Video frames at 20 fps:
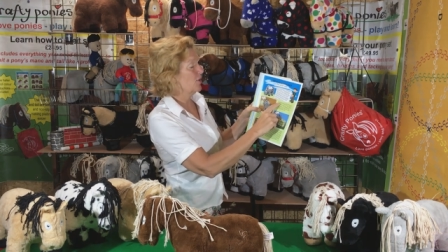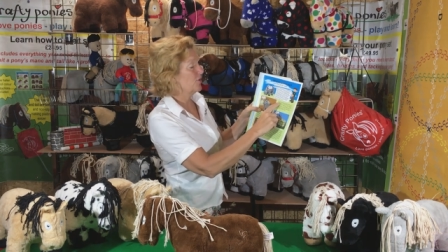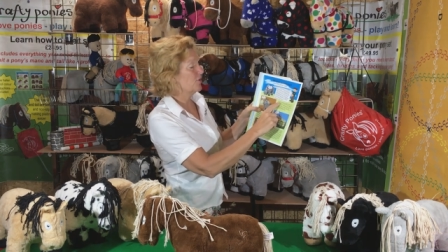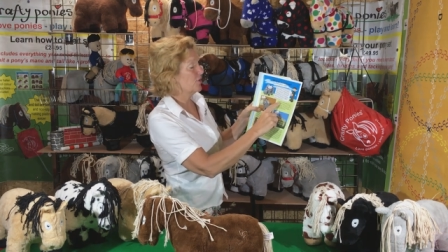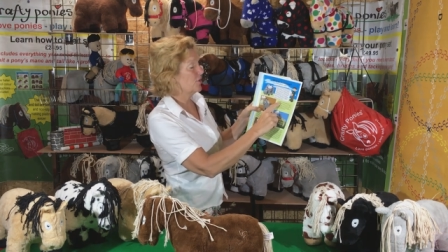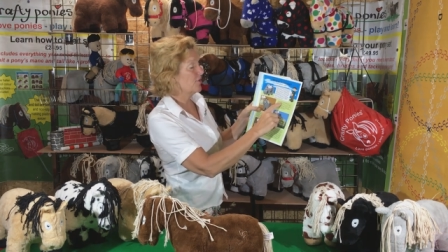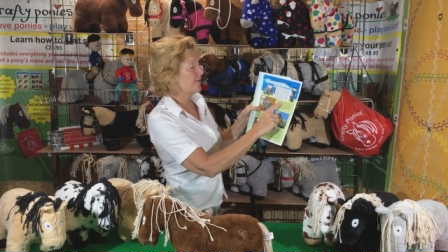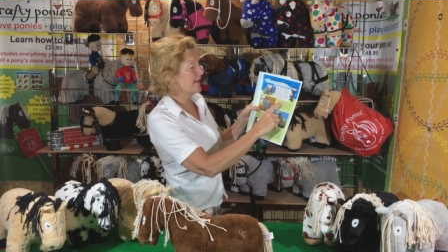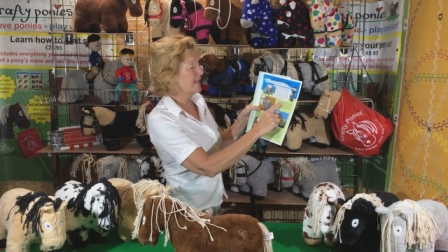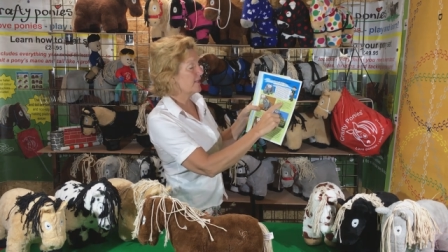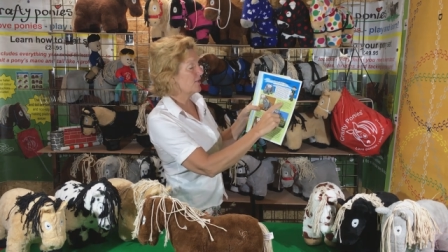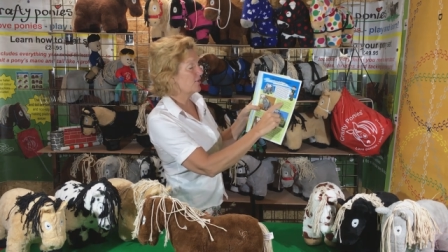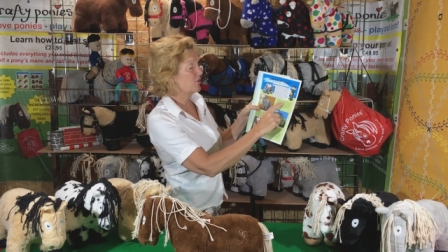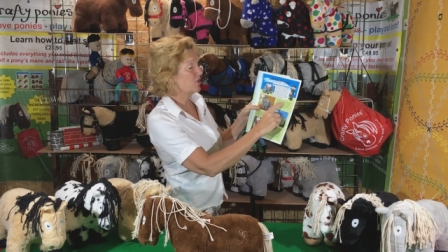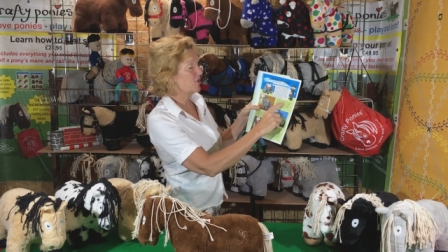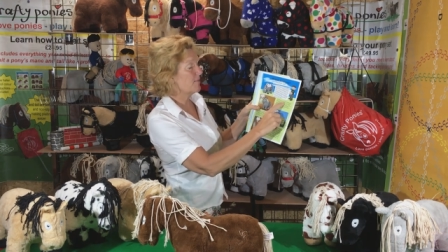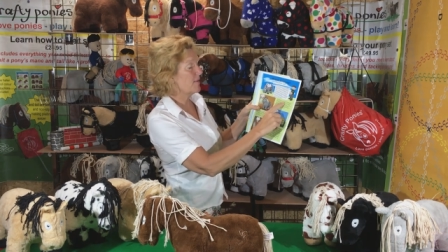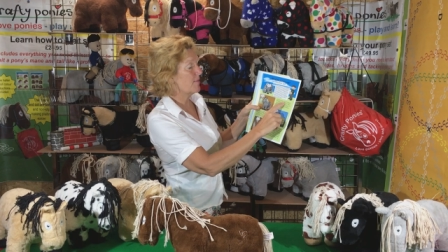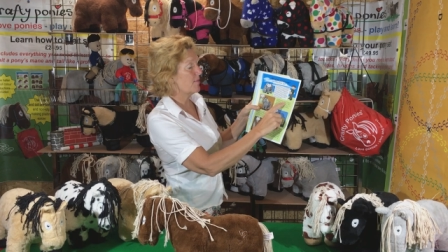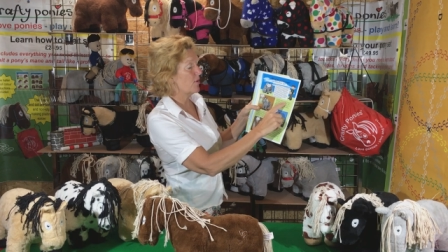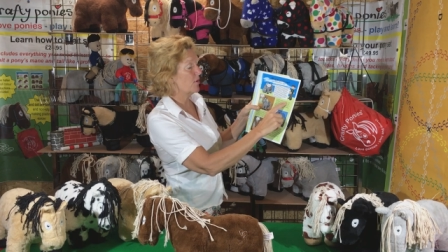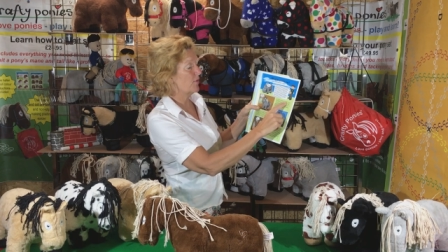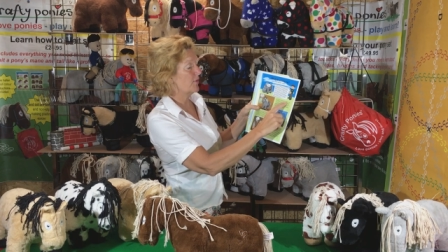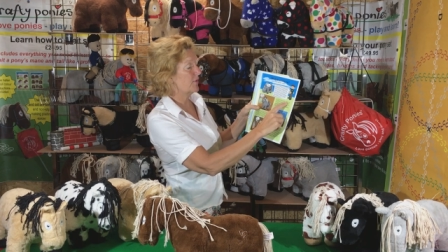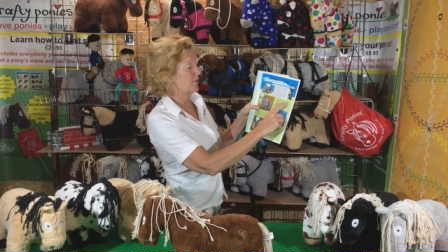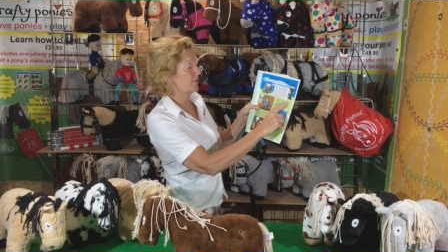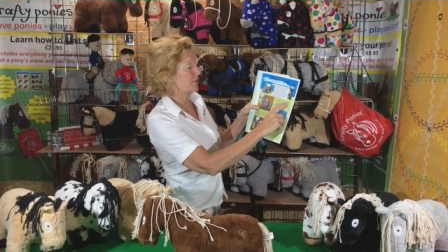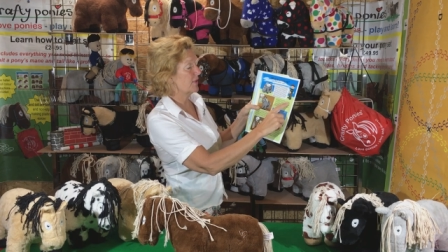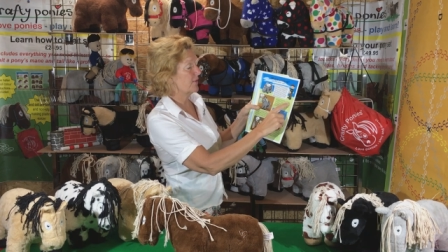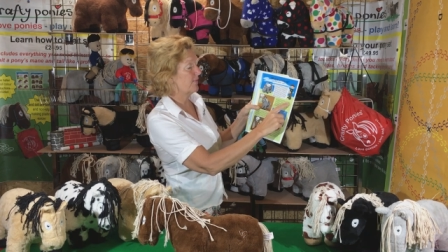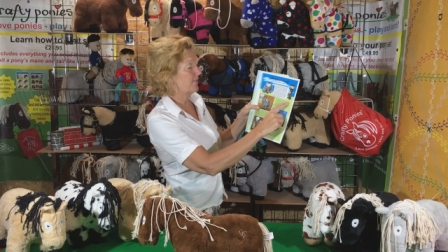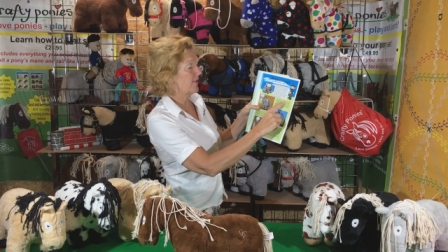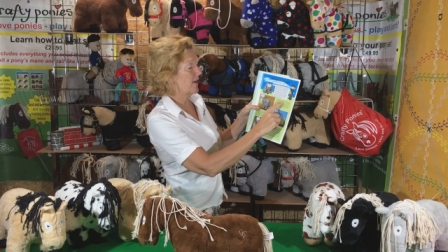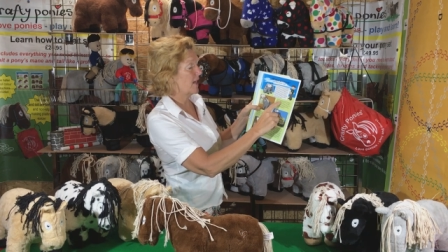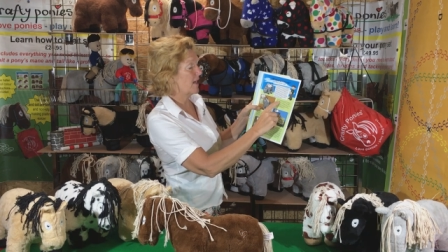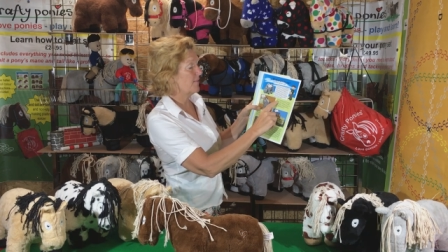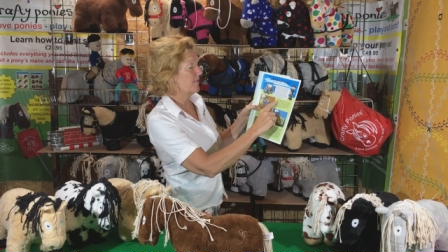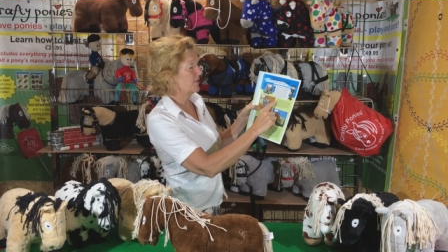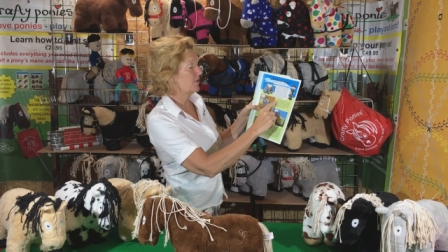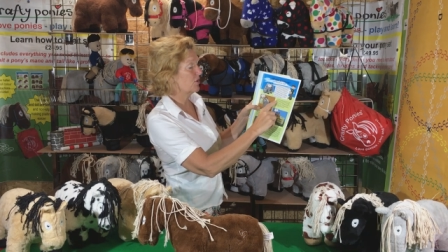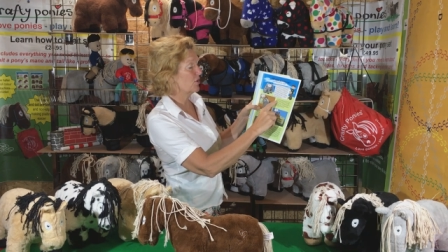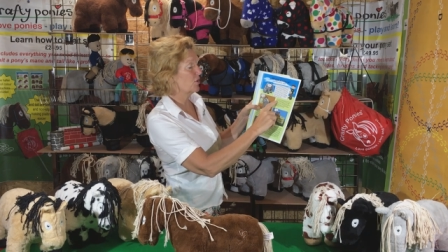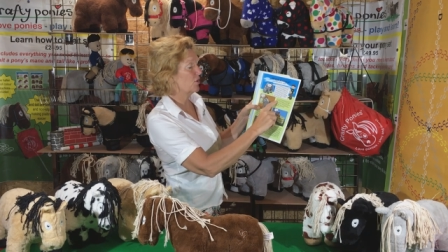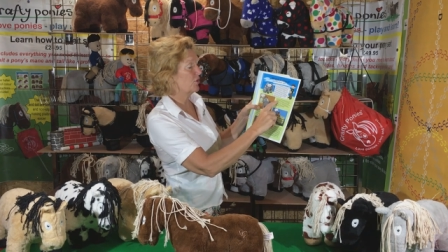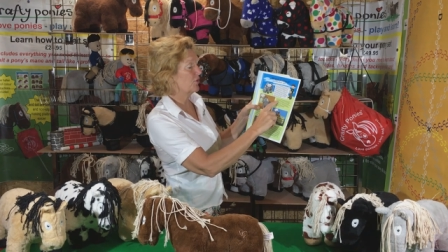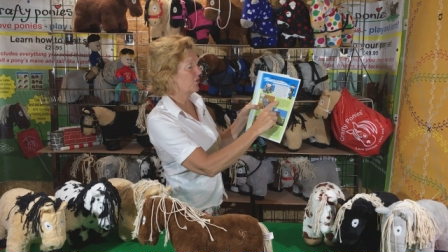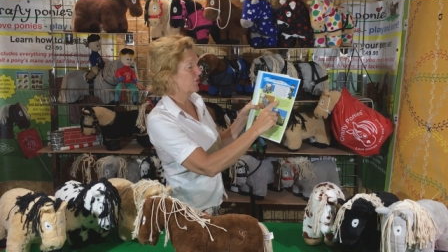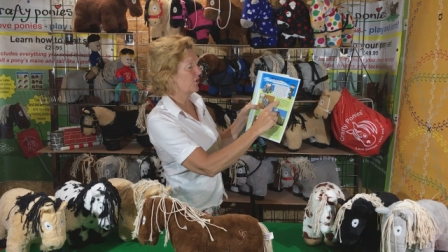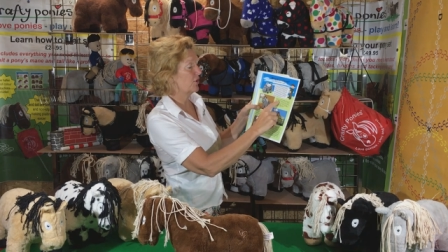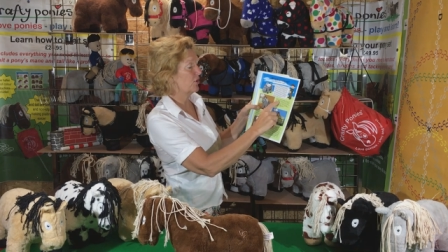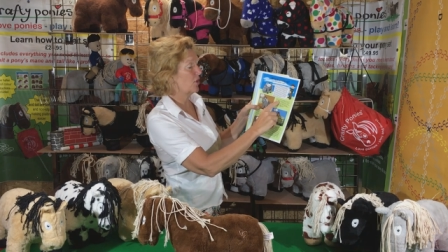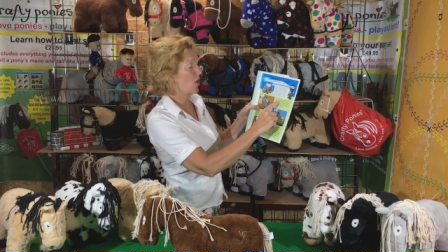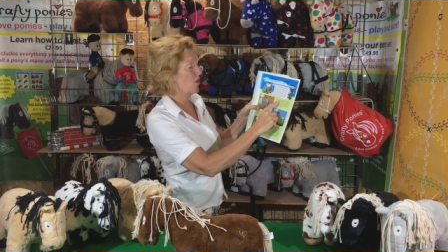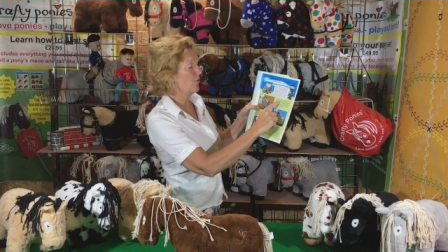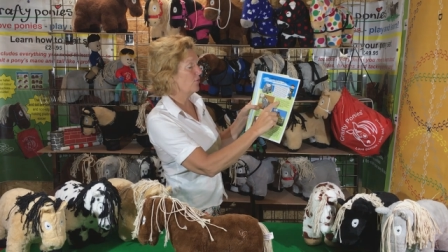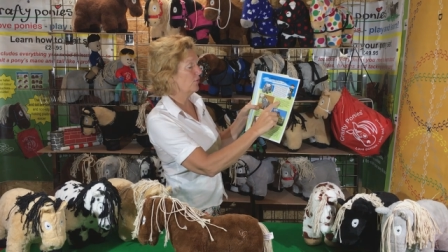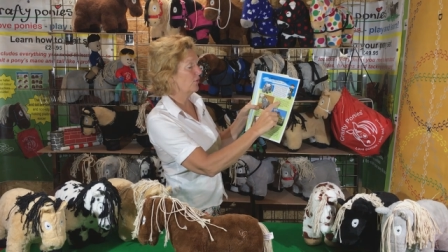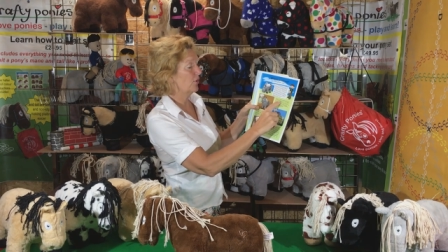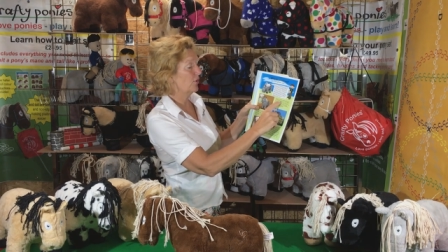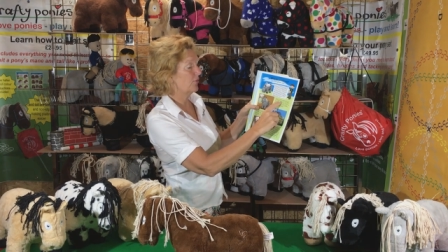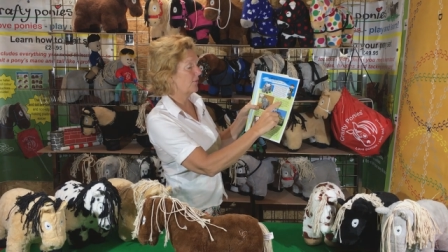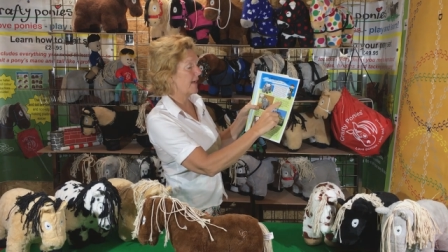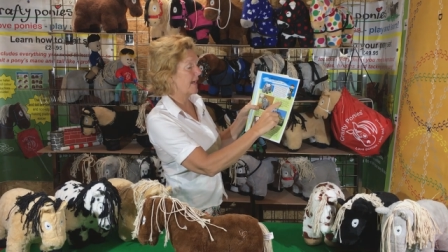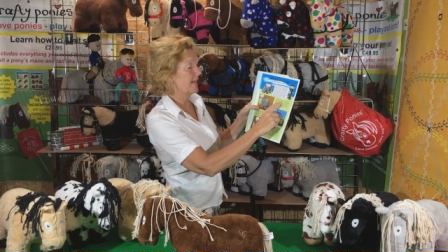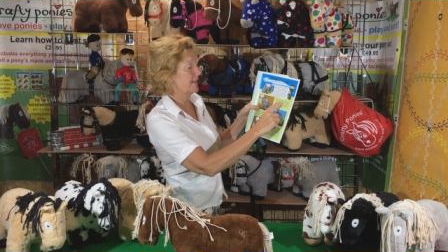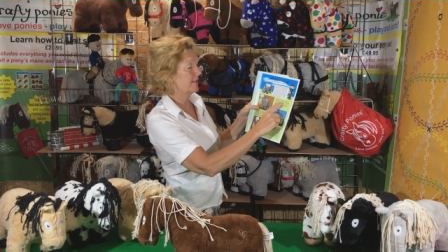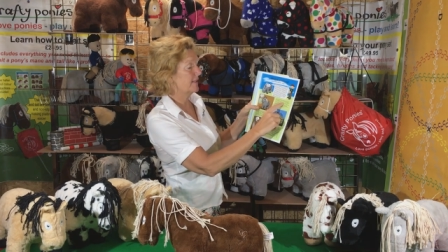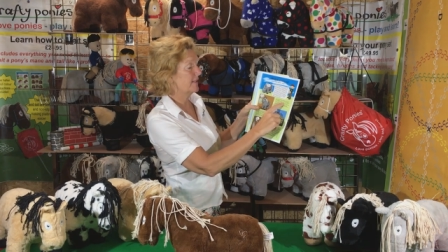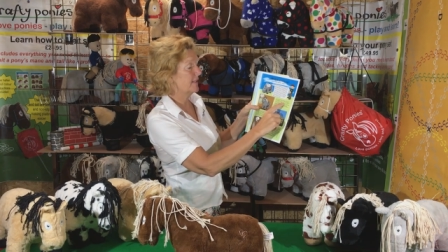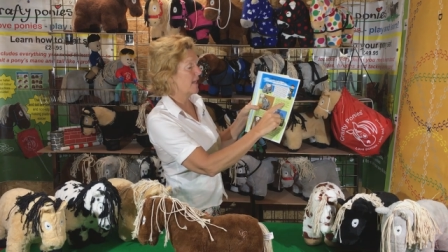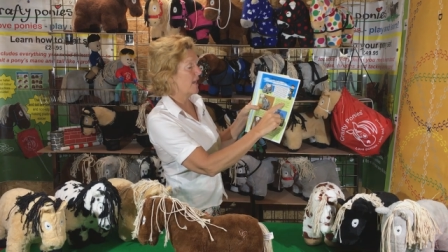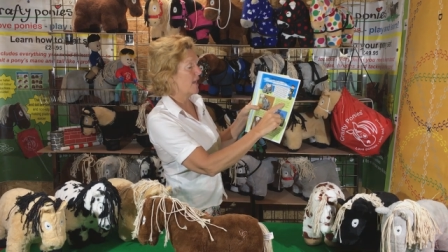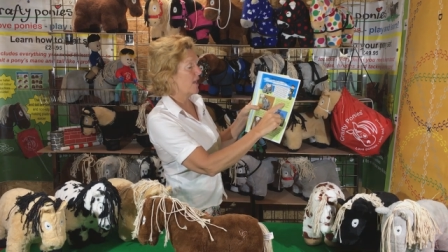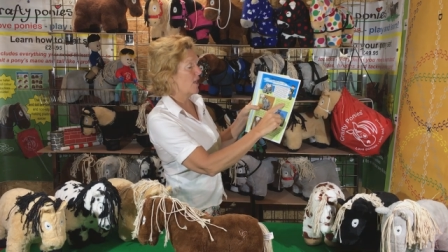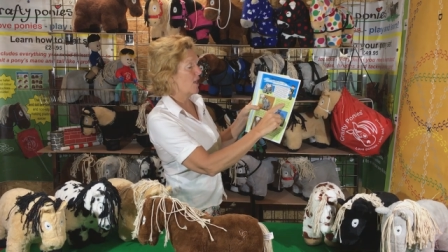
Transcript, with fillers: During the summer months, farmers cut the long grass